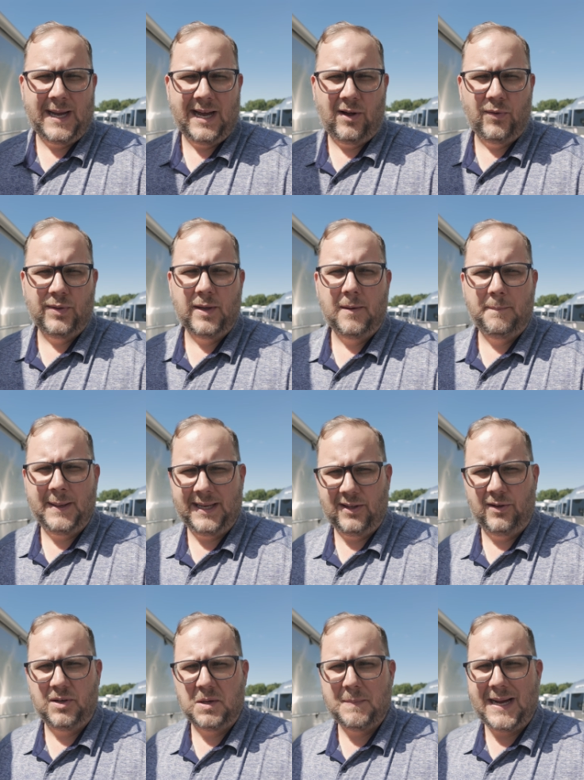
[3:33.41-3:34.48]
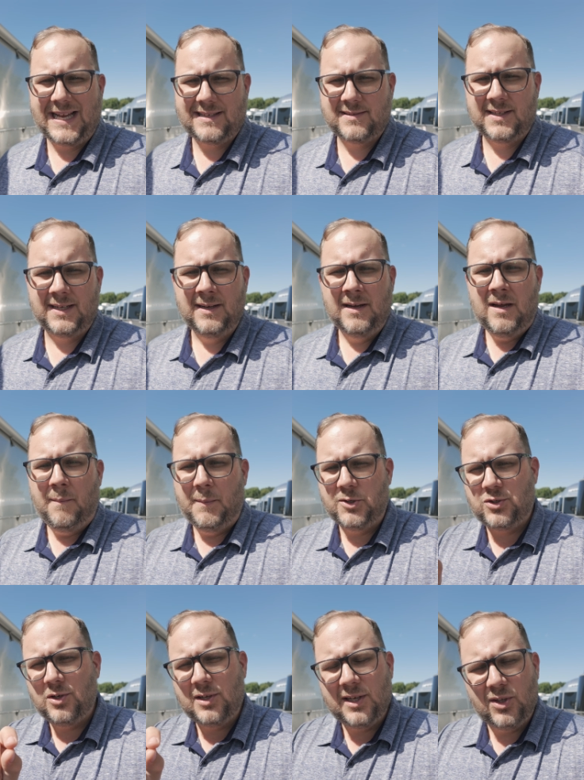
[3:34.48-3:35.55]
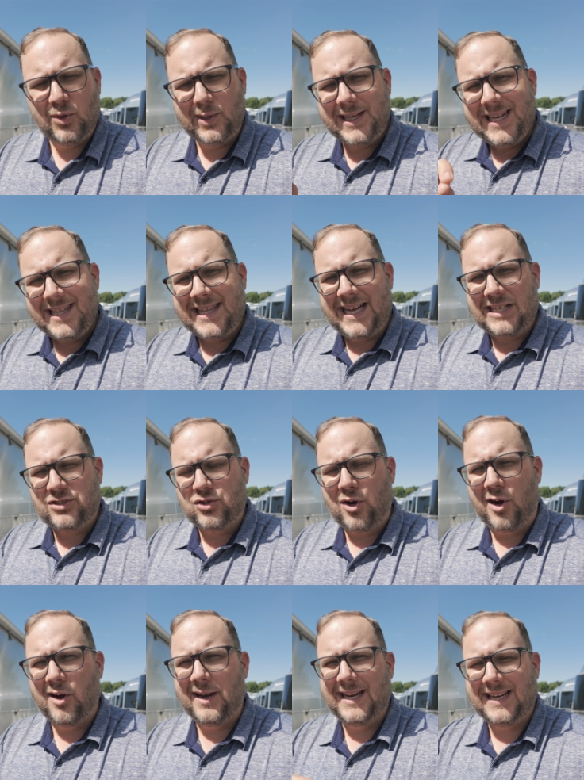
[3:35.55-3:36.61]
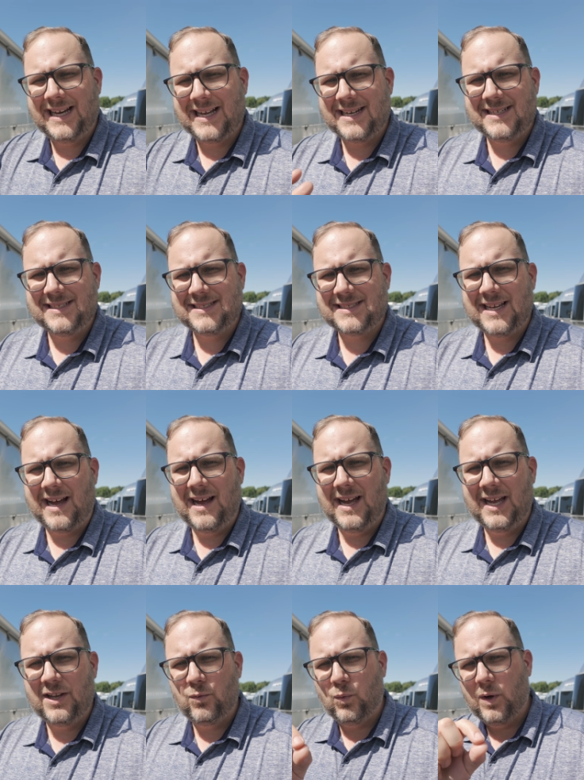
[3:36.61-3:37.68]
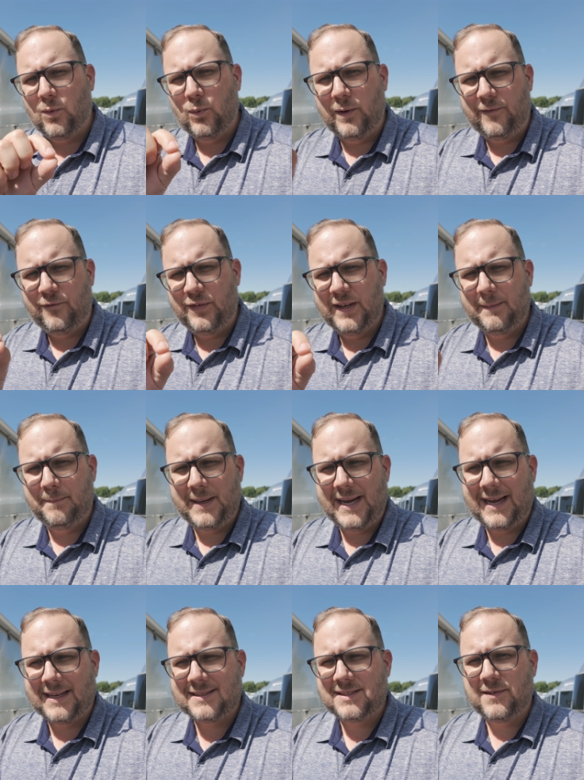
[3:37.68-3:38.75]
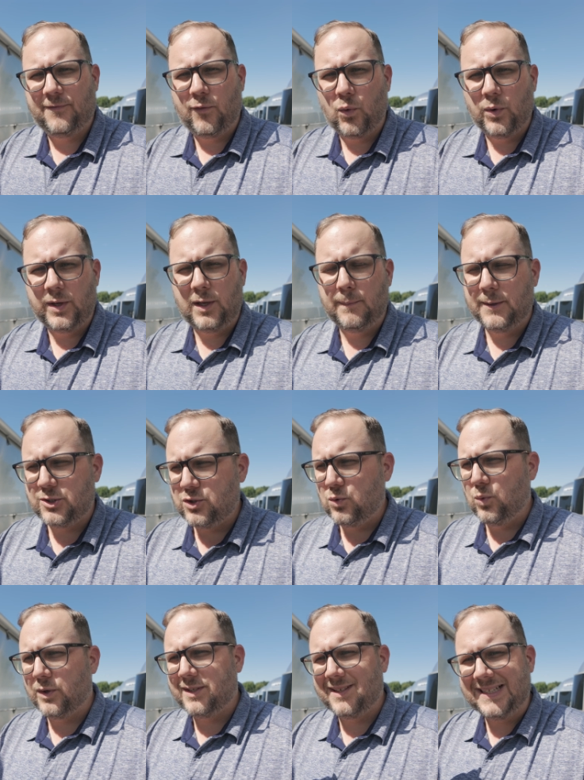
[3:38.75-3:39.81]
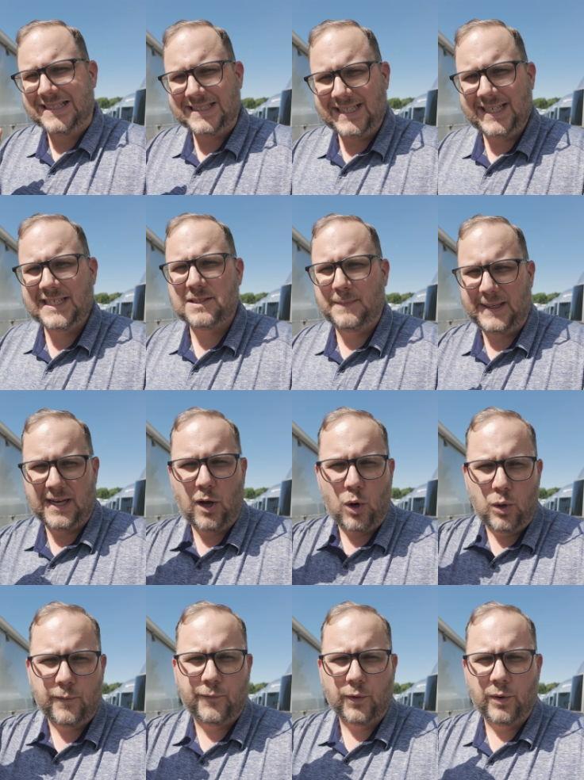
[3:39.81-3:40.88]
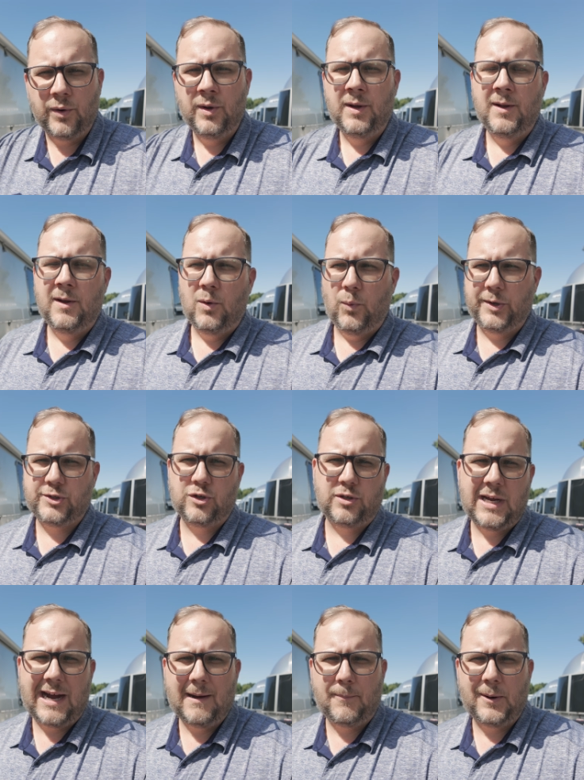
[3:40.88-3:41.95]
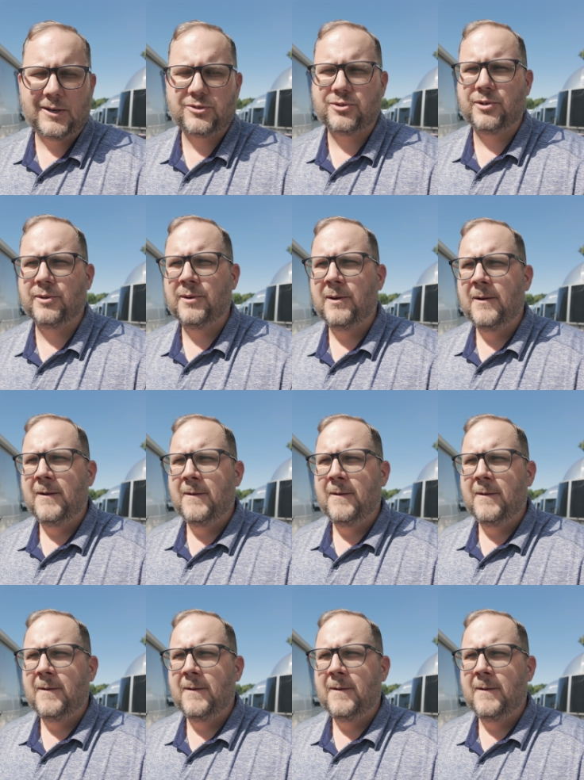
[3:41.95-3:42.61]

pound payload capacity. But you can look at that chart and kind of decide what would fit best for you, but you want to at least be over what your tire pressure,